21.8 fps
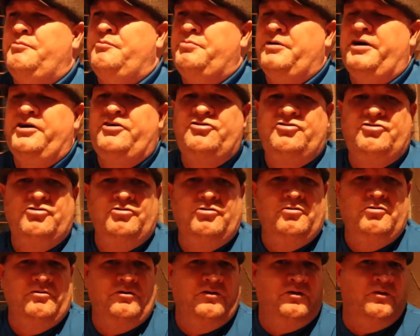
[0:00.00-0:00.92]
Bradshaw
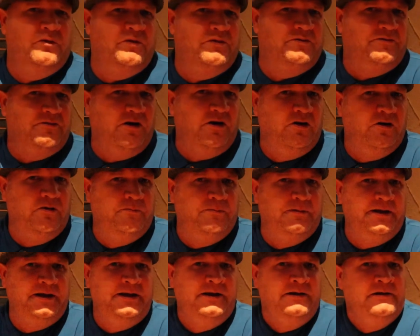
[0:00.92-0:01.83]
or a
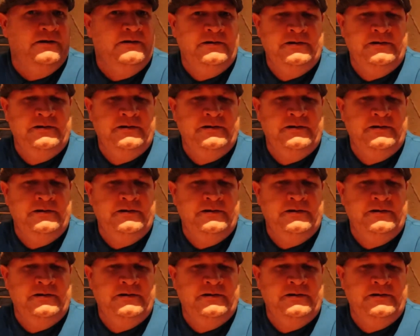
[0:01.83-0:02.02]
Phoebe,